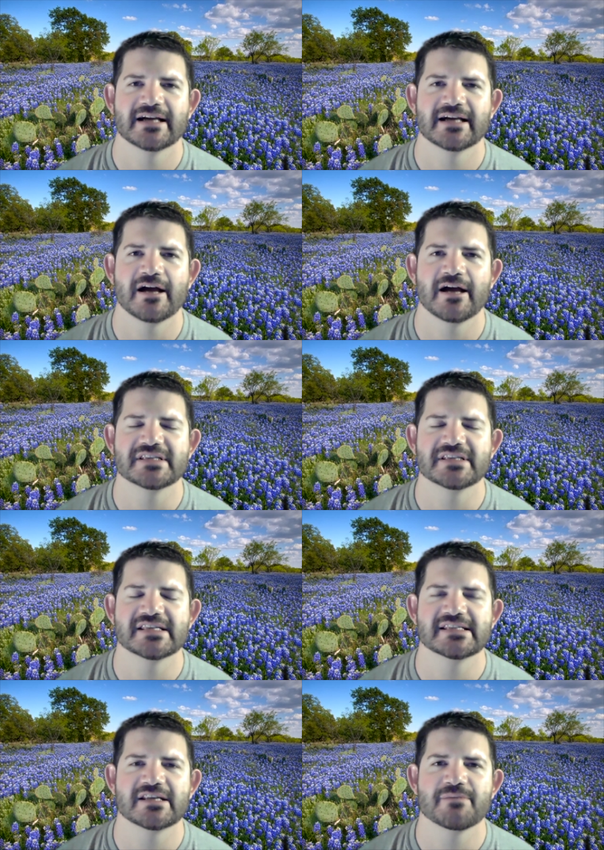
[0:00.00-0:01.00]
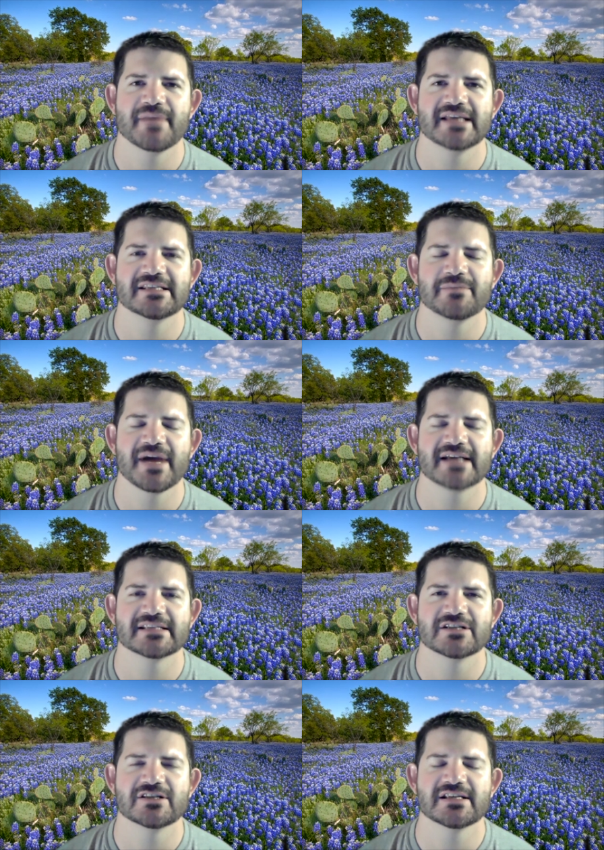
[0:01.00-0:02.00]
Um, this is an amazing
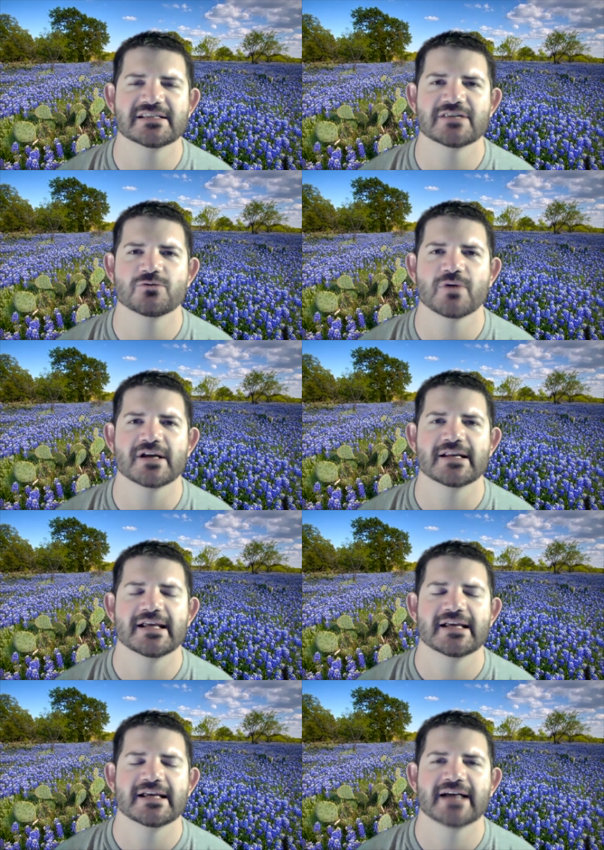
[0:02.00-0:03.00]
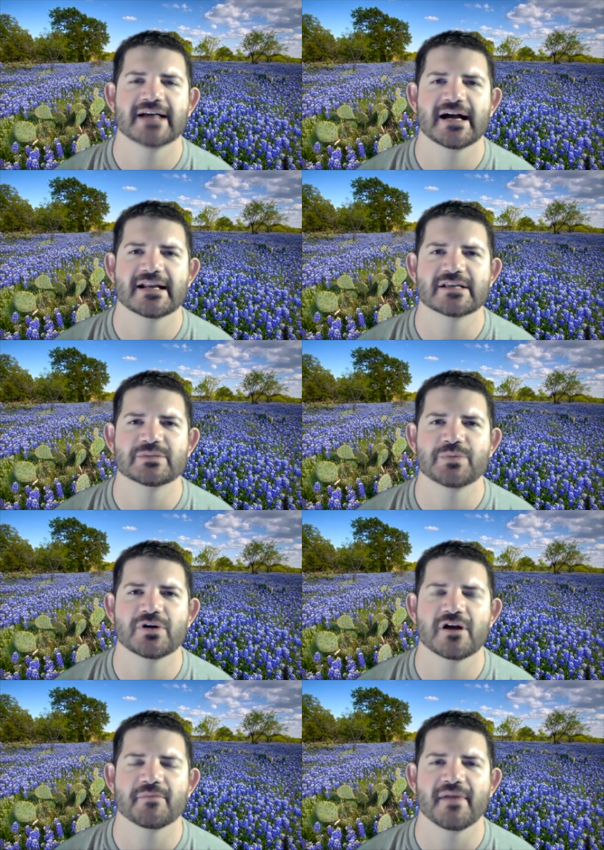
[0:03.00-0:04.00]
passage. This is what God has
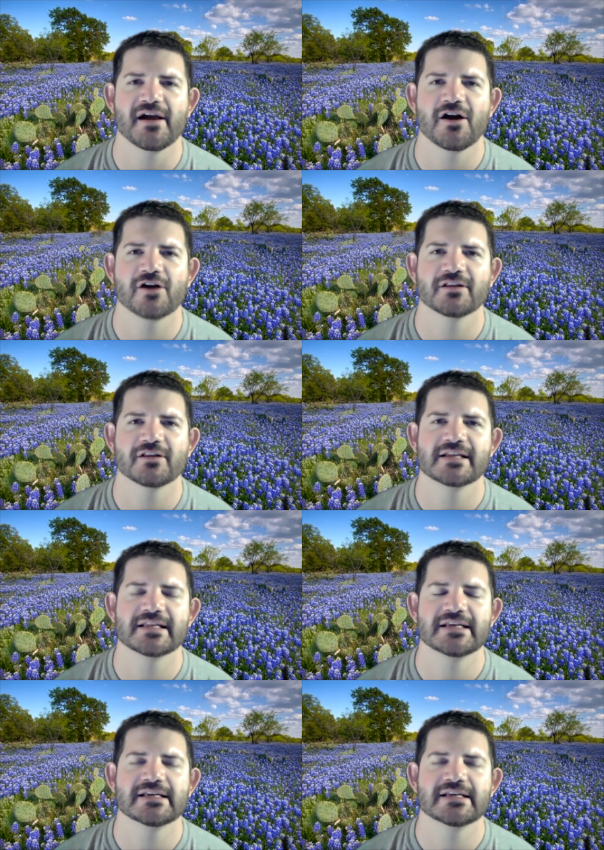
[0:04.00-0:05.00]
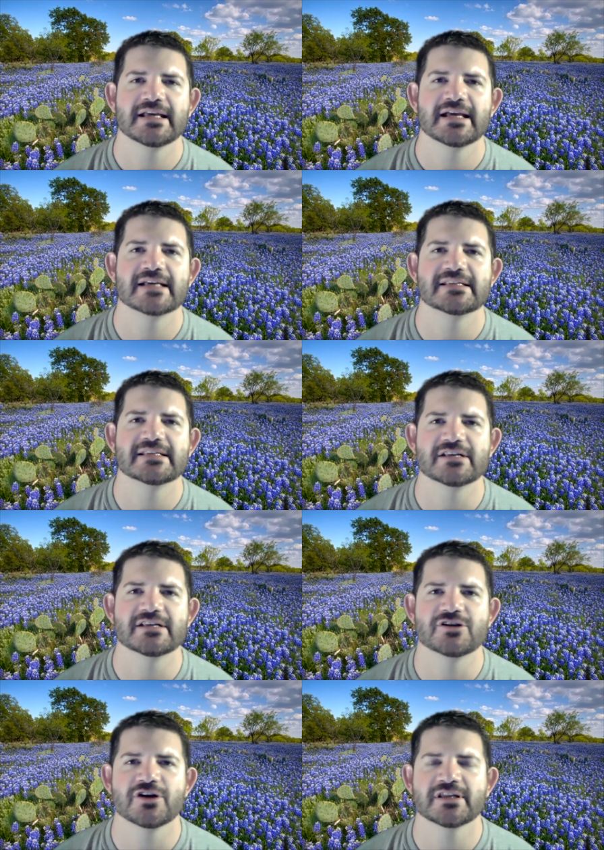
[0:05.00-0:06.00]
put on my heart lately is that
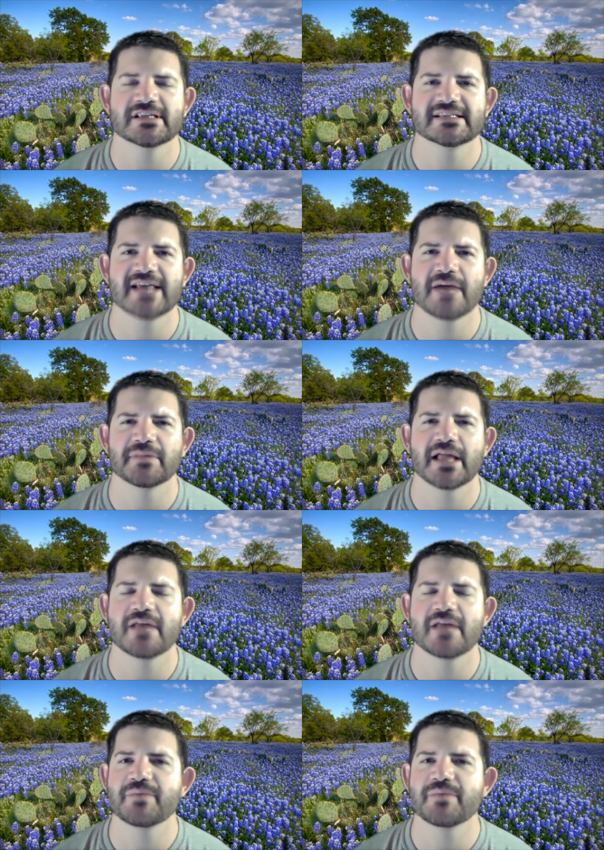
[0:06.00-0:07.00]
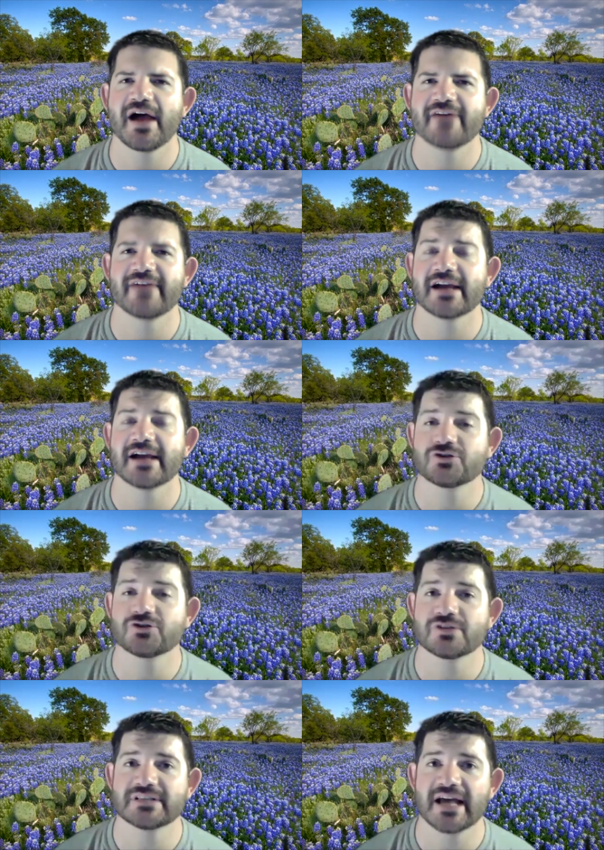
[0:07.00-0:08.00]
during this time, a lot of people have
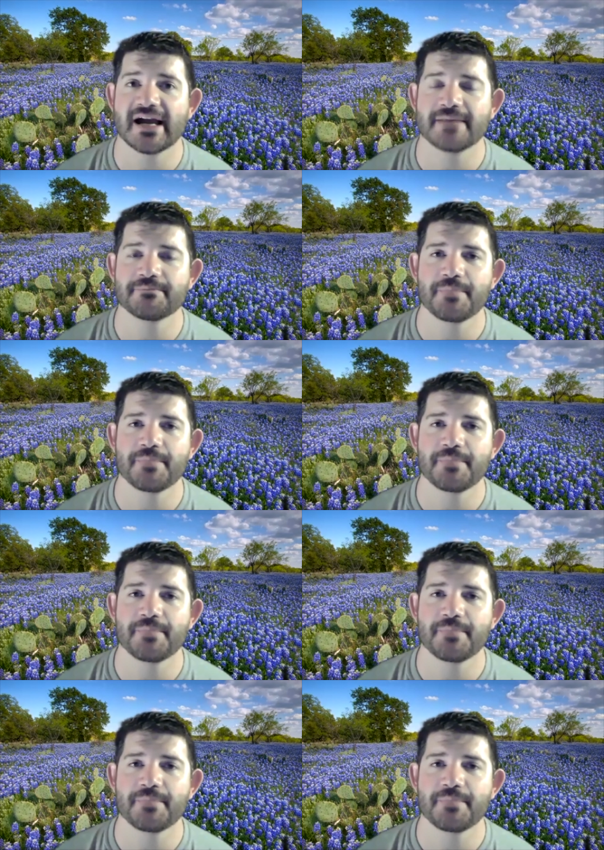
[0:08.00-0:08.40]
extra time